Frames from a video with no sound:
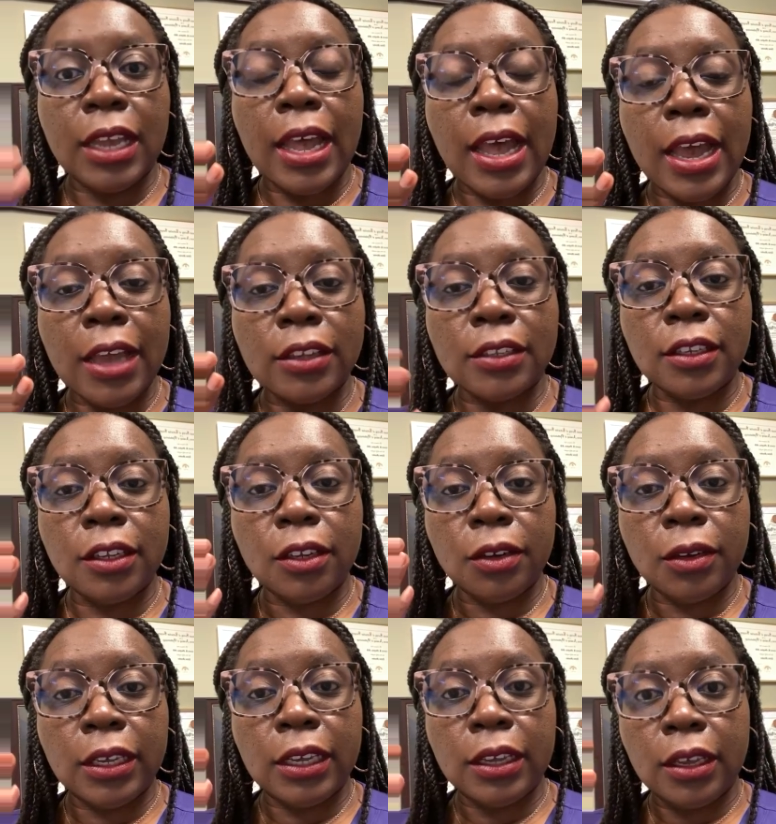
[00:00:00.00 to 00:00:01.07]
The eyes
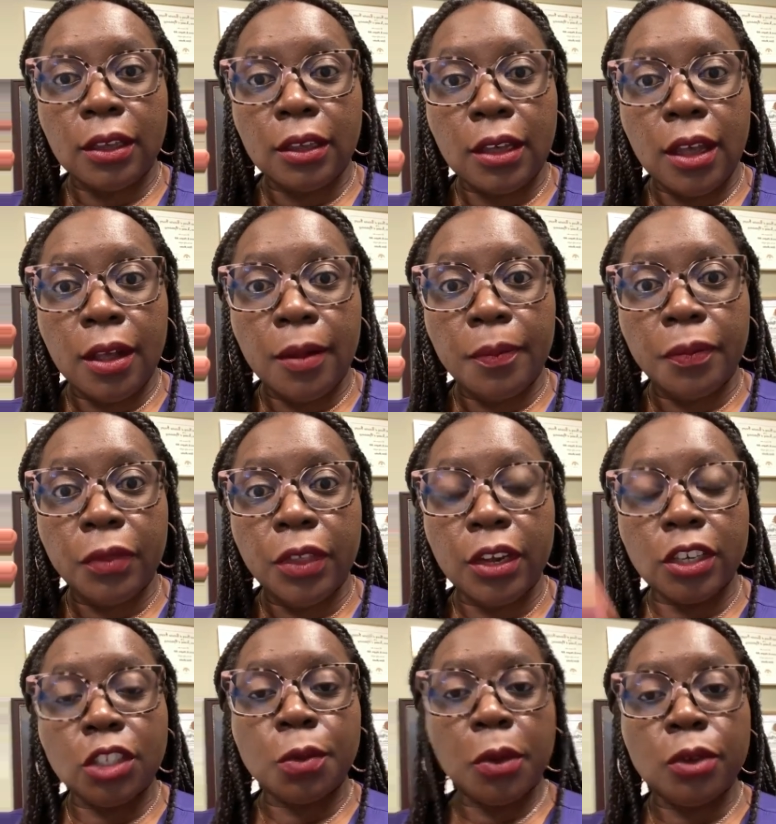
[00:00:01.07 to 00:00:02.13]
literally they're
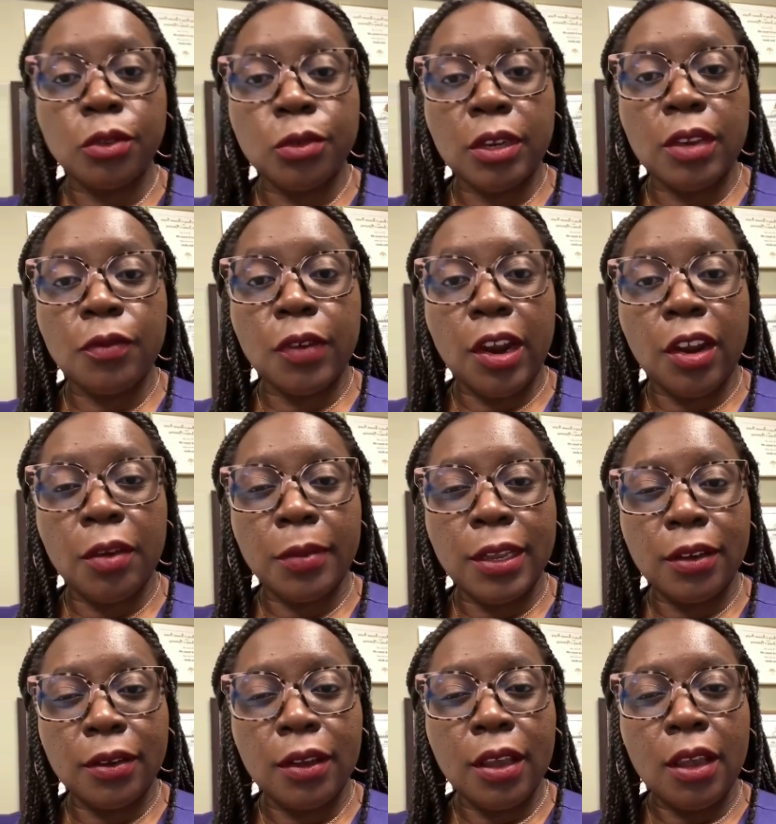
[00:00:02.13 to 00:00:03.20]
exposed to the
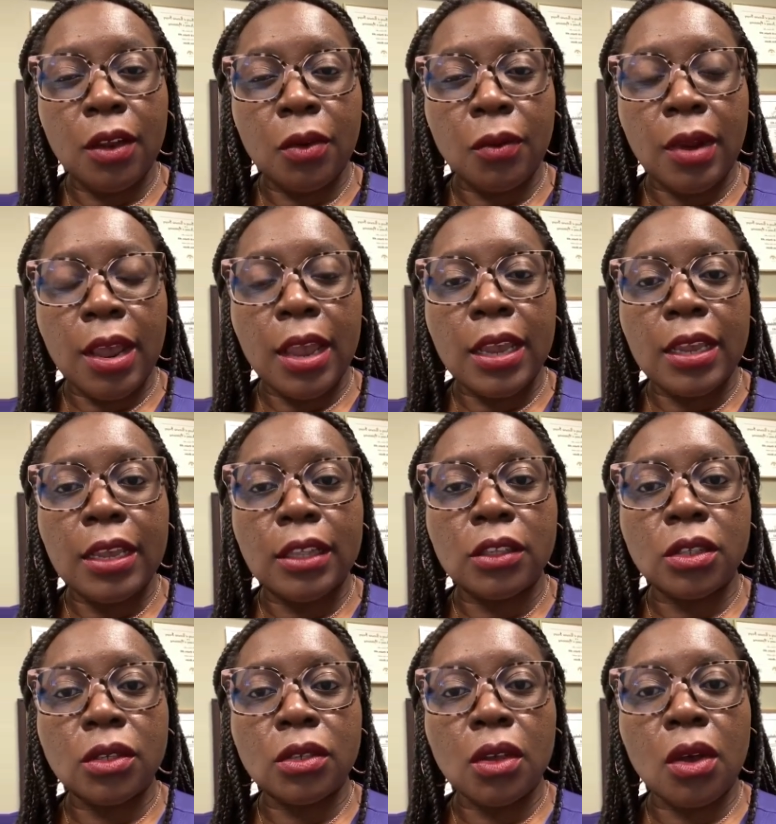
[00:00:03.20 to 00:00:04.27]
environment, right?
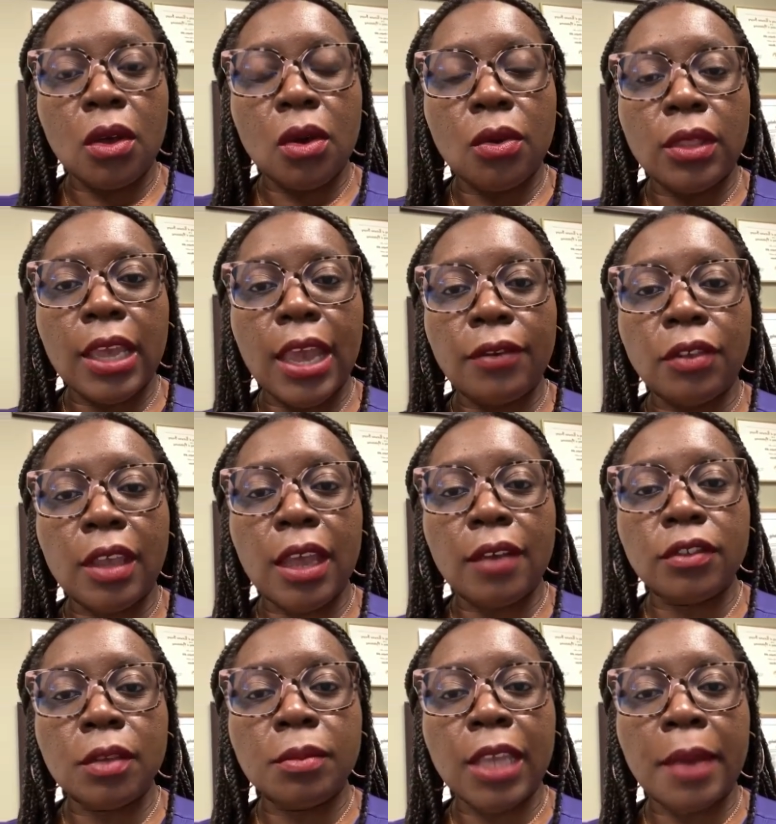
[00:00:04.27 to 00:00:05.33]
And so they have to
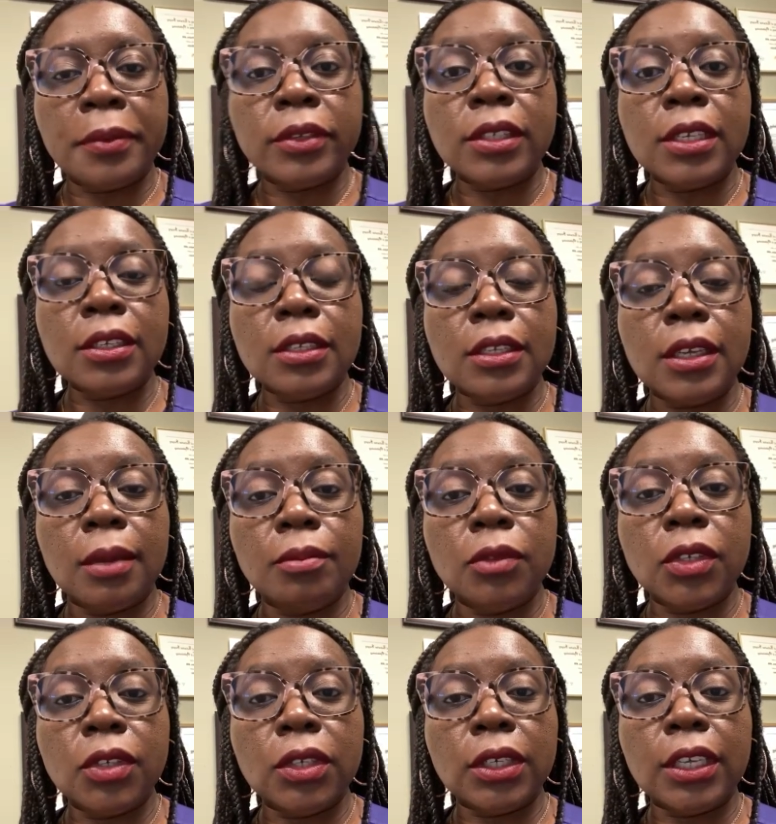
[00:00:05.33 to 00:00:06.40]
have some type of system
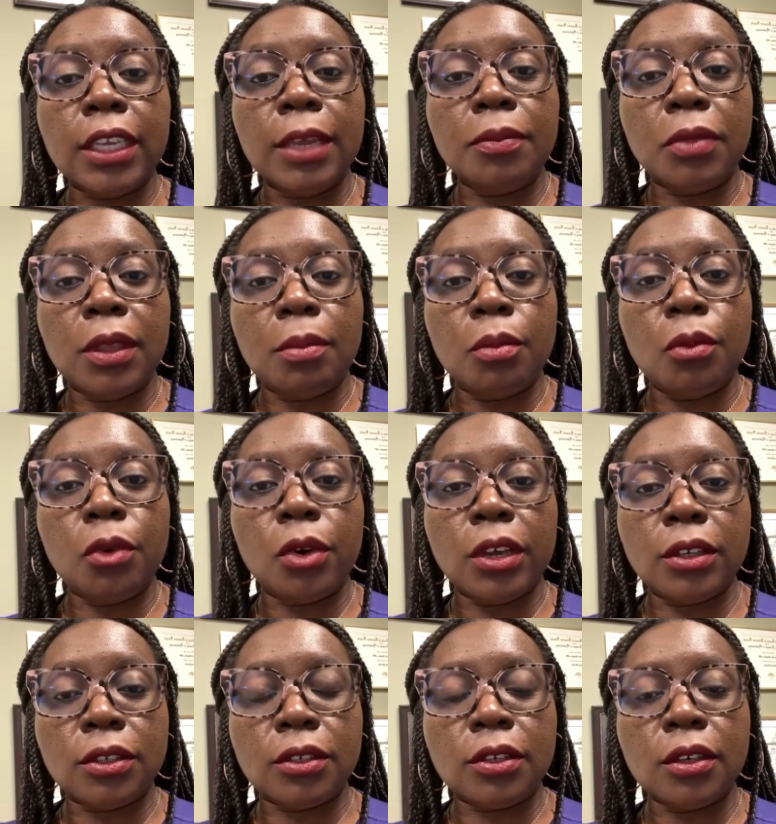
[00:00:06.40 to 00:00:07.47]
to keep them
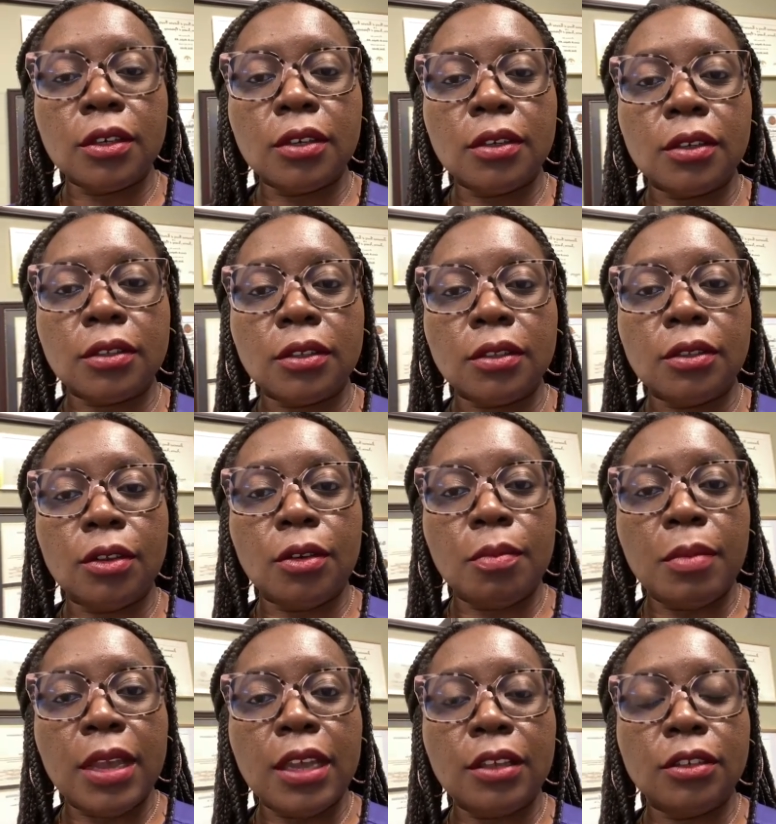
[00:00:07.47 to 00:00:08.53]
moist because they're
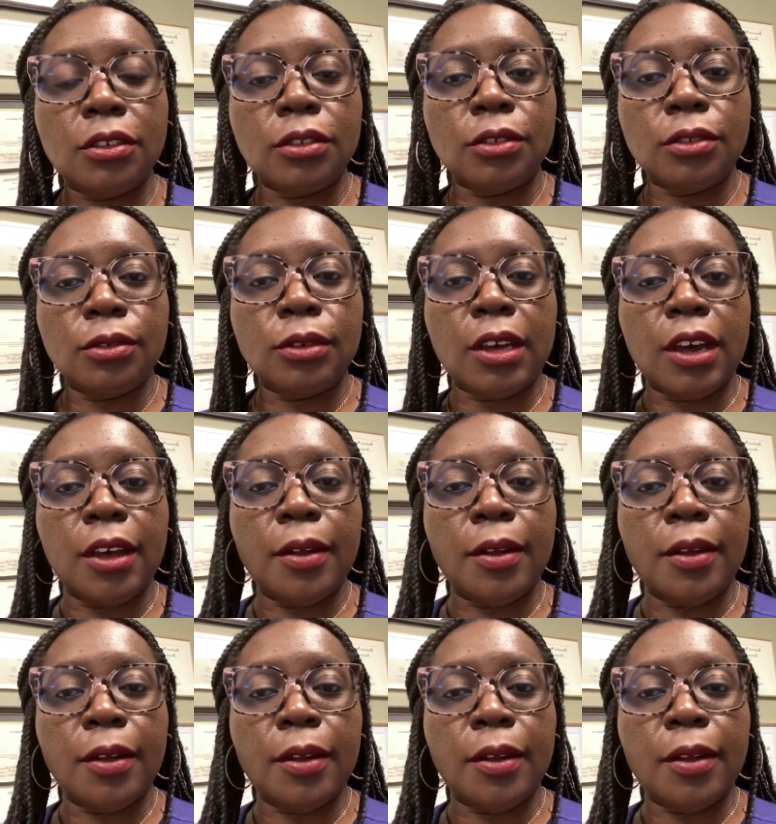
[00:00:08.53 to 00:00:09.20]
made to